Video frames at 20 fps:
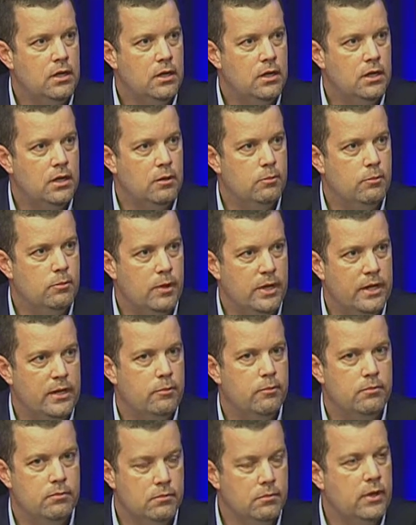um, by
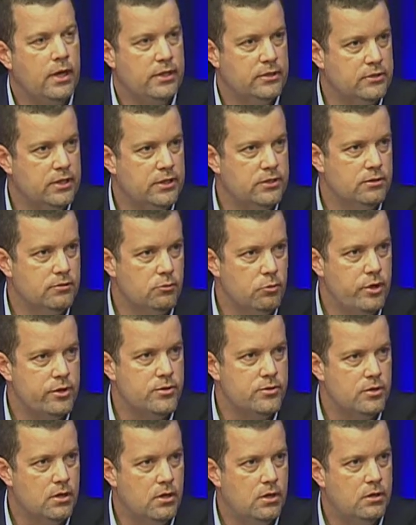excessive
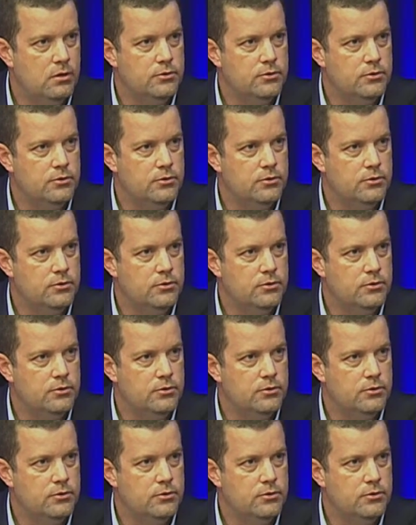withdrawal.